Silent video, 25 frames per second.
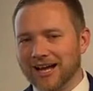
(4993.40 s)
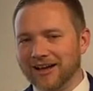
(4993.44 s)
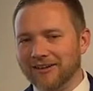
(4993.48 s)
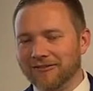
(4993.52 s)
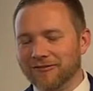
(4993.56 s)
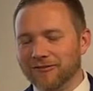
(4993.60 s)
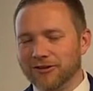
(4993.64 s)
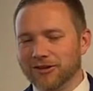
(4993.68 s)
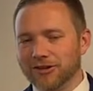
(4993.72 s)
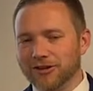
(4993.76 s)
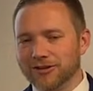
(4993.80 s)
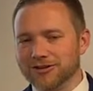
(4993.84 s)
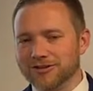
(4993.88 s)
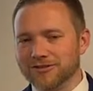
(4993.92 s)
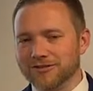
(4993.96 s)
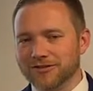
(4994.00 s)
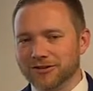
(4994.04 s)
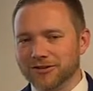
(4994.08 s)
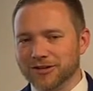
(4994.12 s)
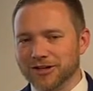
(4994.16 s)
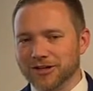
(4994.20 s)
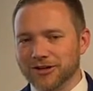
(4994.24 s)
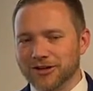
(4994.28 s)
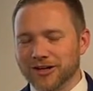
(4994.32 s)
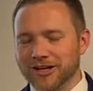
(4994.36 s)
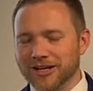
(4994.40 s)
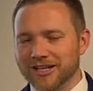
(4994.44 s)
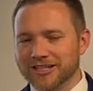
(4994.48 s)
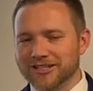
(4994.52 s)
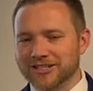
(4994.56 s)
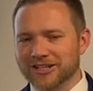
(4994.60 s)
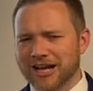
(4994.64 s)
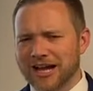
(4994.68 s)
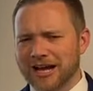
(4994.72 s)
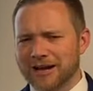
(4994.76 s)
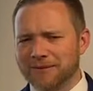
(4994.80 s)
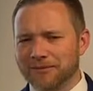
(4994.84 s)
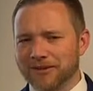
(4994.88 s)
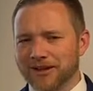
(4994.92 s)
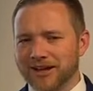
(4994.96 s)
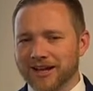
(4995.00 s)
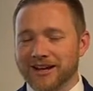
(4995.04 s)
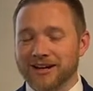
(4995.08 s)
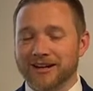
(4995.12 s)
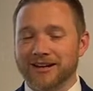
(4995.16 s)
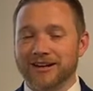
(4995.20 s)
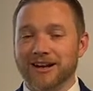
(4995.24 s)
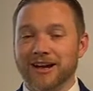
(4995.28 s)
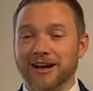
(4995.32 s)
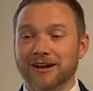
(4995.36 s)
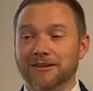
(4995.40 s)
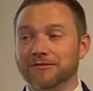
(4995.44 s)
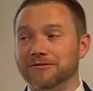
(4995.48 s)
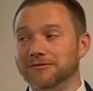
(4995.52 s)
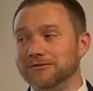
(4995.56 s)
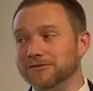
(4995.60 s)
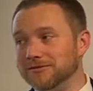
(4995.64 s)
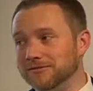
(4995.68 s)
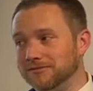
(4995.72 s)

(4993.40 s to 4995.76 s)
For those of you who are going, it's complicated enough.